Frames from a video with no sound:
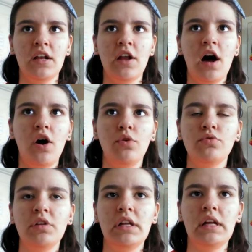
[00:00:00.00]
Not
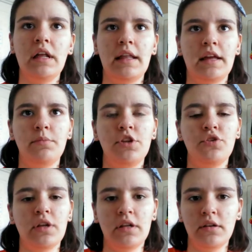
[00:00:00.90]
only, like, you
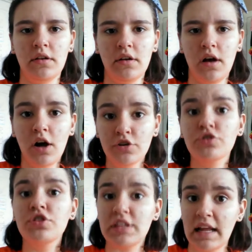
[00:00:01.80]
can
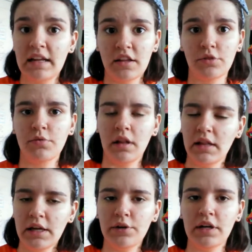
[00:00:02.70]
understand it through the
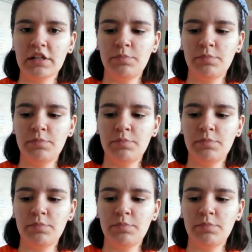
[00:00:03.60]
lyrics,